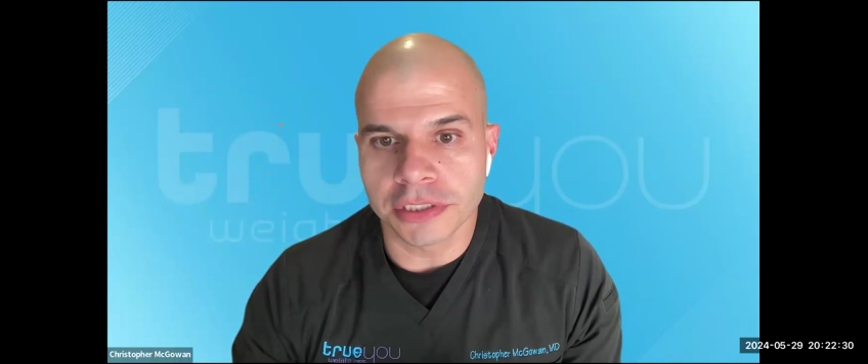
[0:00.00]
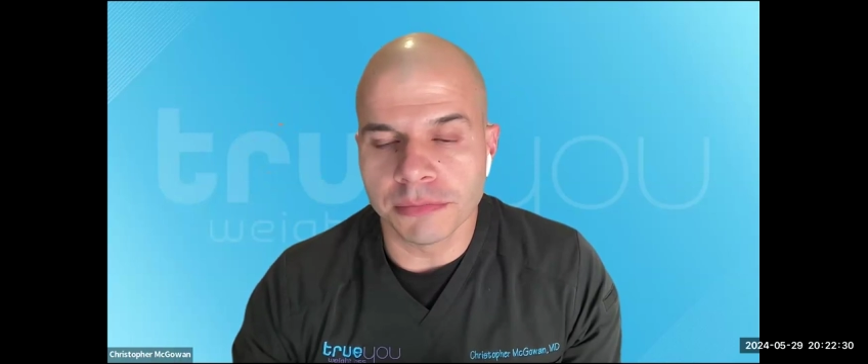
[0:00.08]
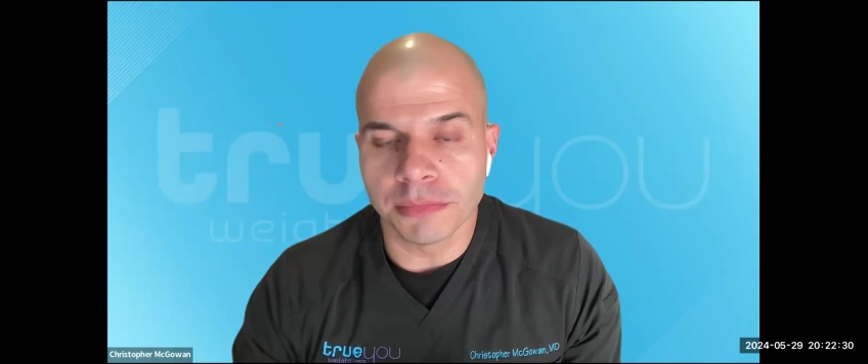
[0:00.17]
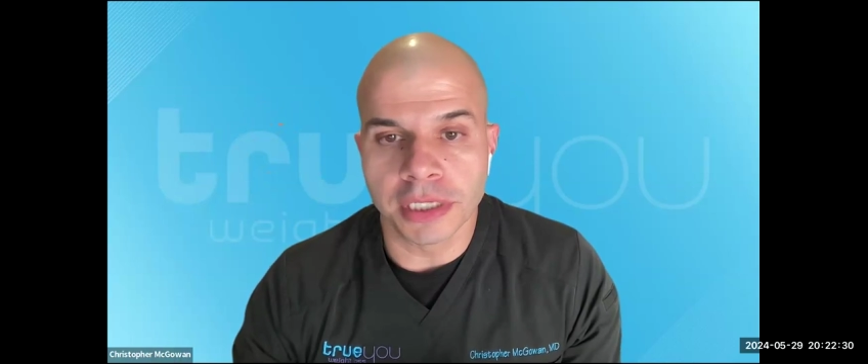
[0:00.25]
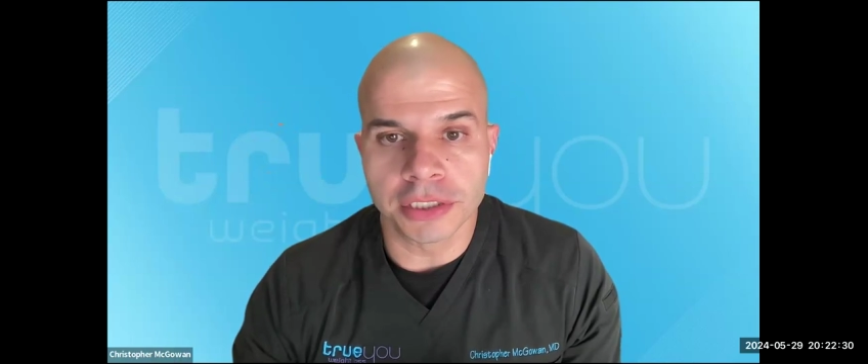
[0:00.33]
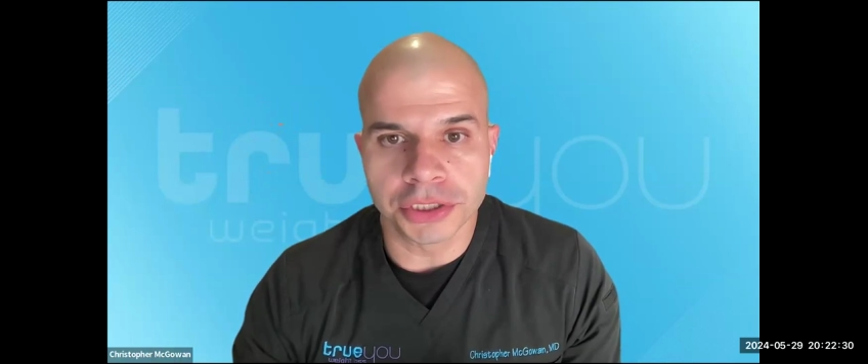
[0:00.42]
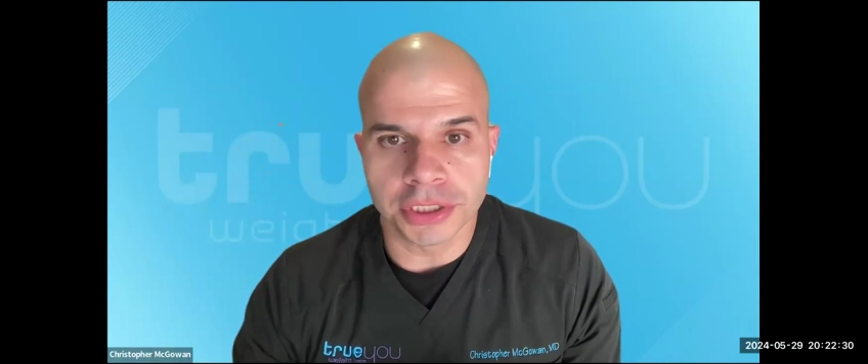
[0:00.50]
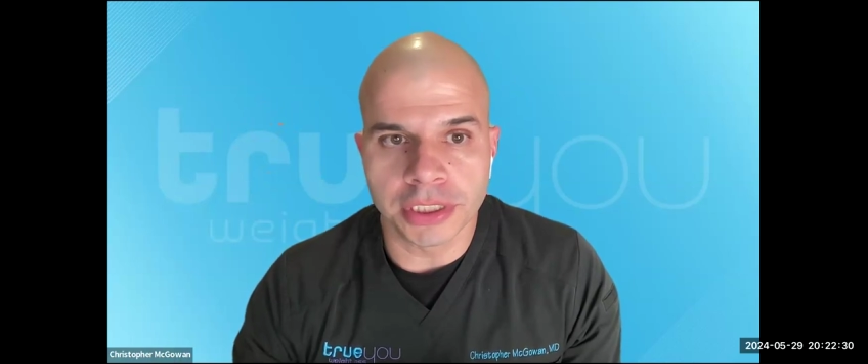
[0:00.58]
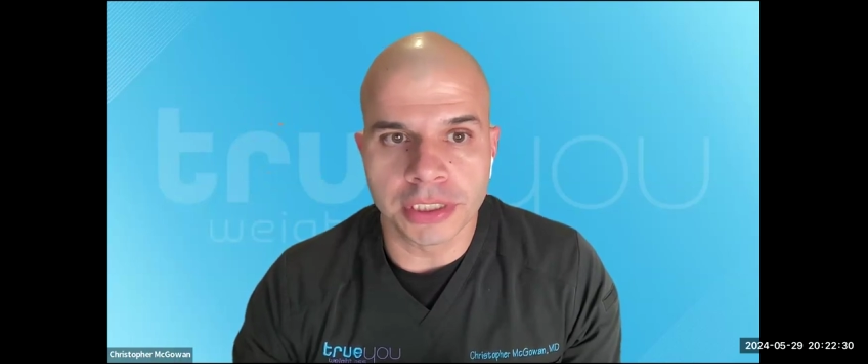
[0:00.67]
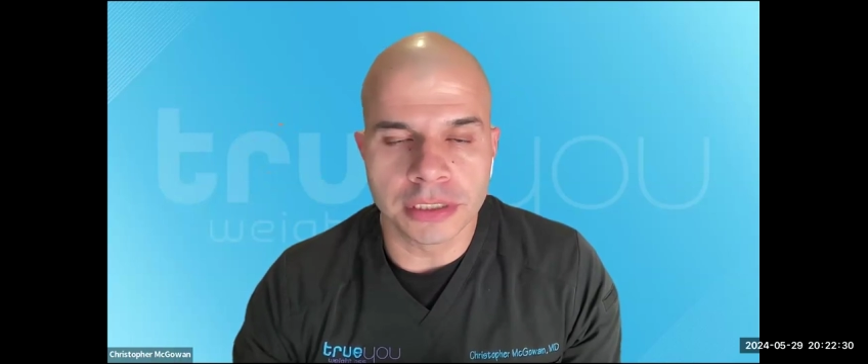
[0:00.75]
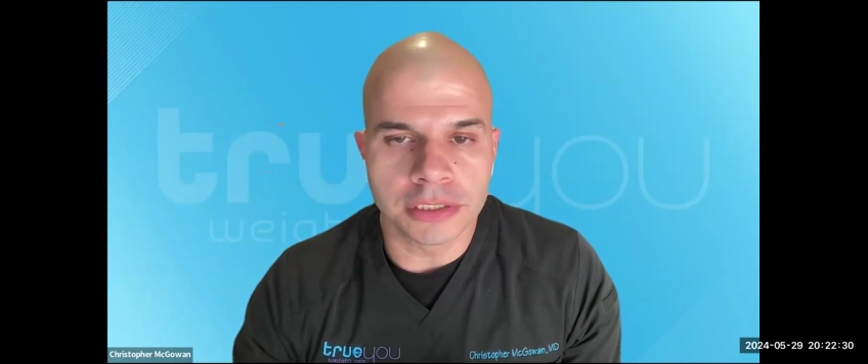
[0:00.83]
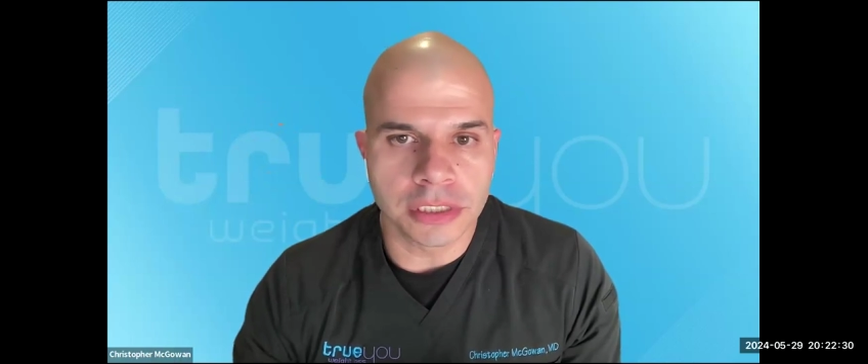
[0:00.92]
diminishing
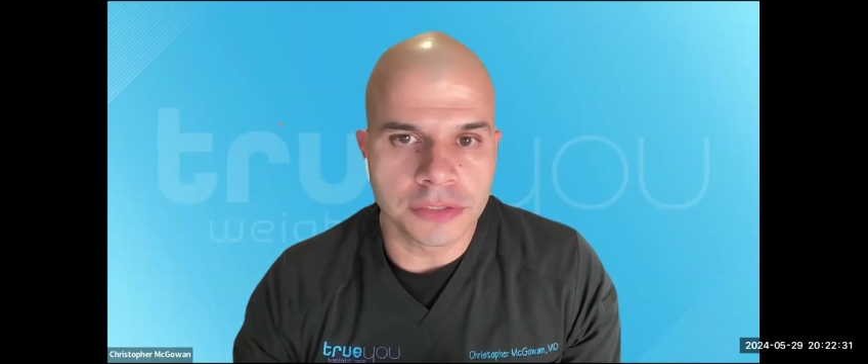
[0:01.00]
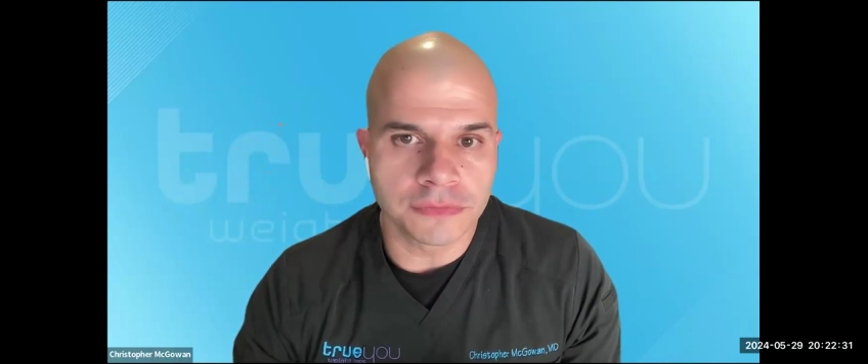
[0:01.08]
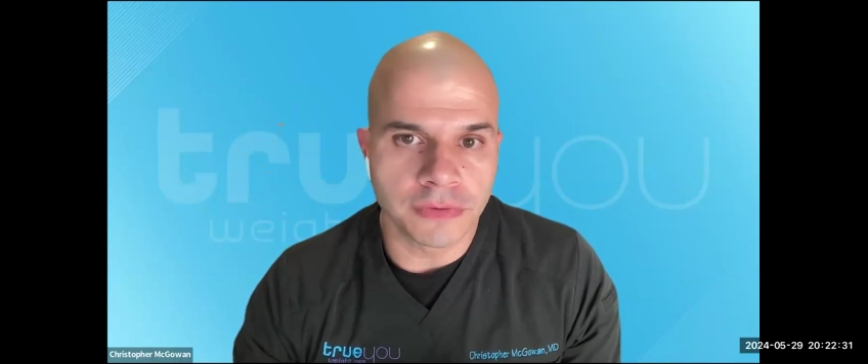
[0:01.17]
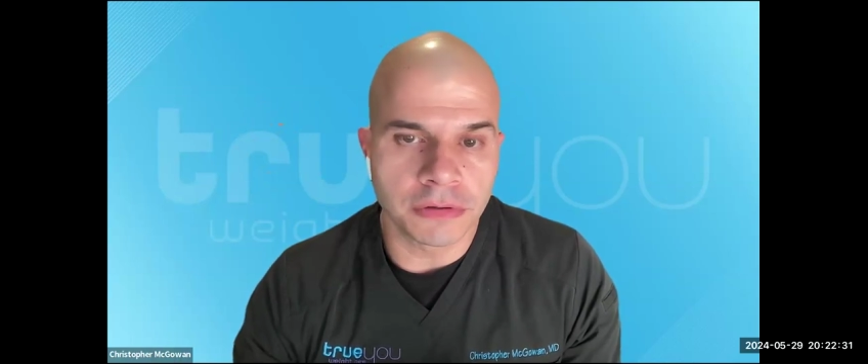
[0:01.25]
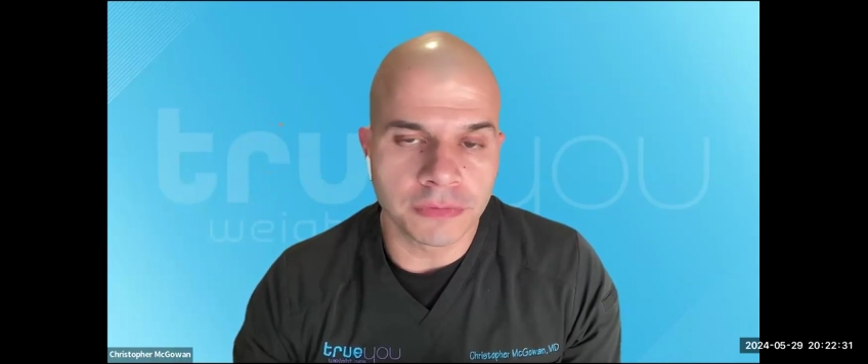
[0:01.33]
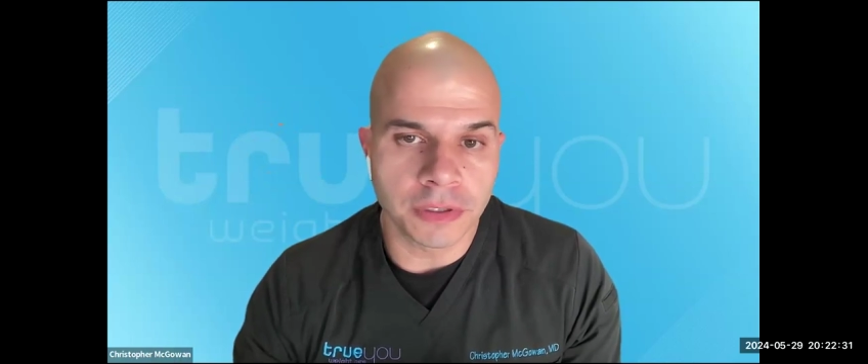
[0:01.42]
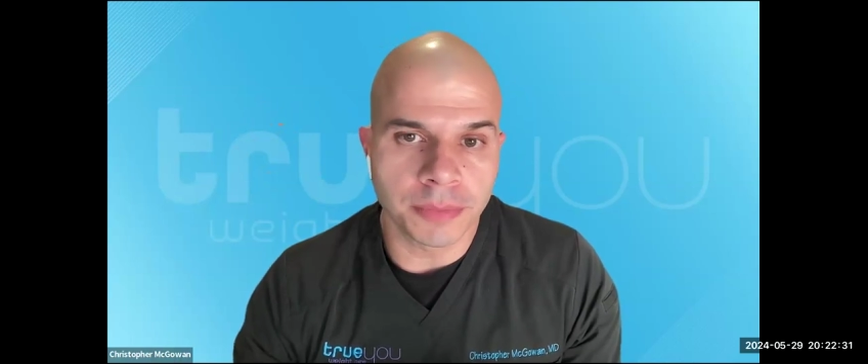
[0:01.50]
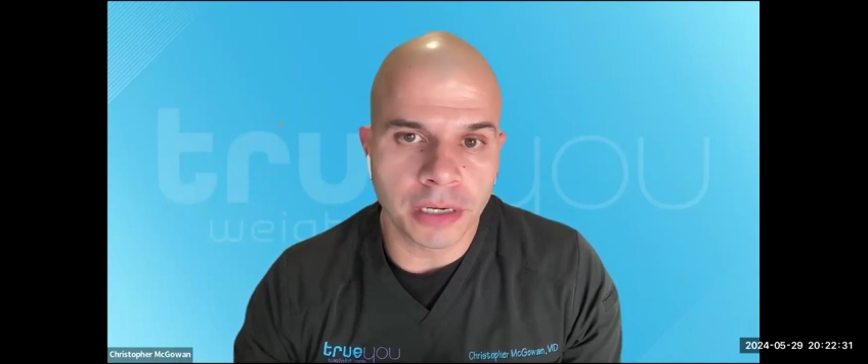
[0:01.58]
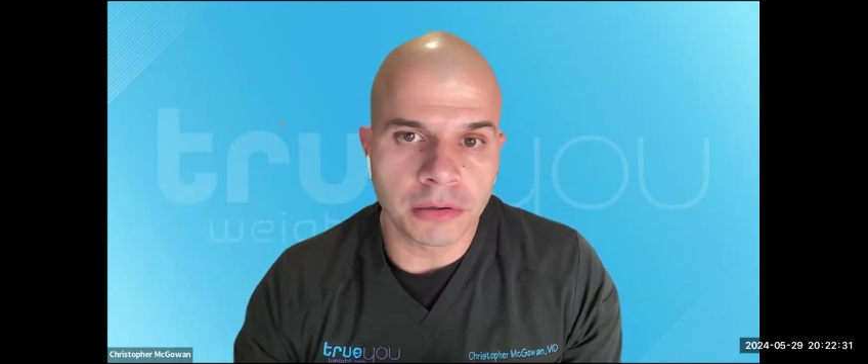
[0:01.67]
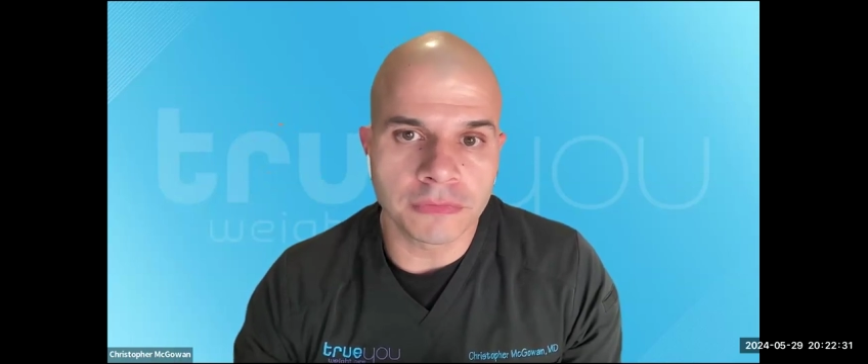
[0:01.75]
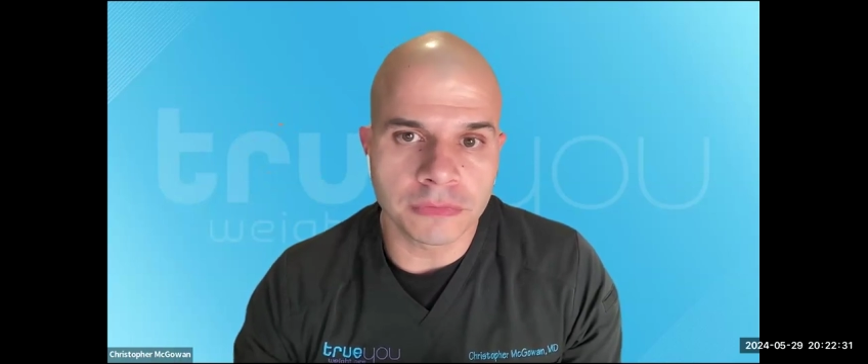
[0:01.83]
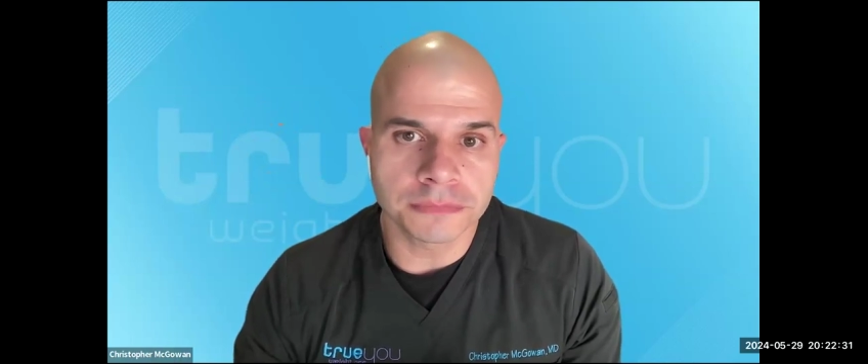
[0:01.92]
it is very, very
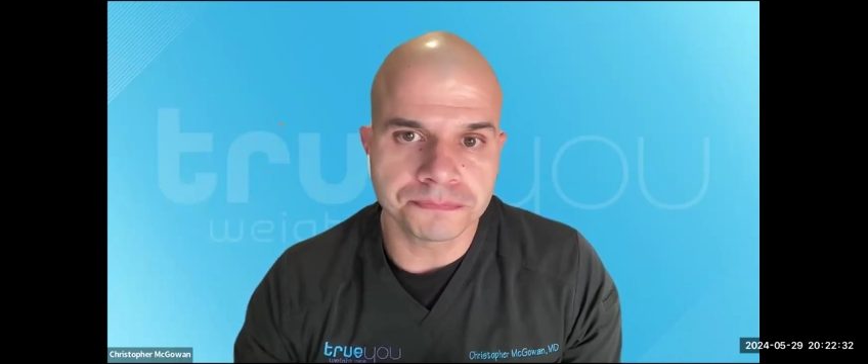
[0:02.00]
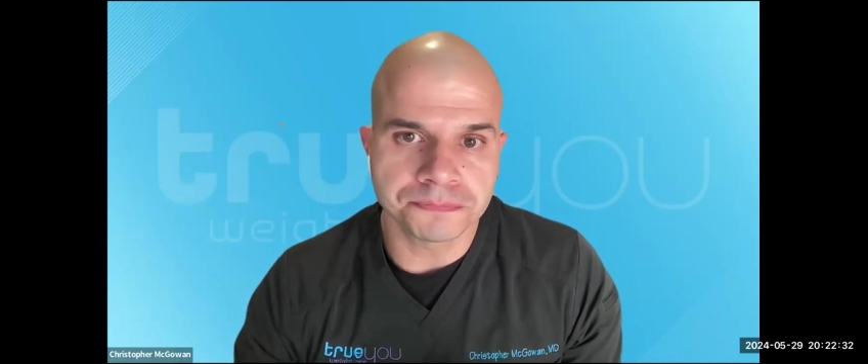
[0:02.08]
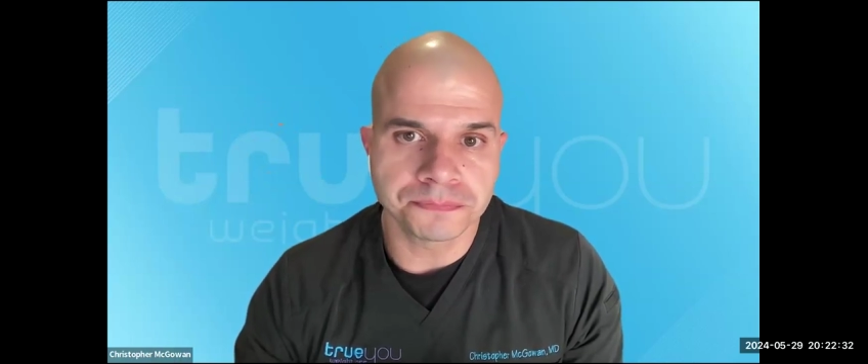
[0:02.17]
powerful.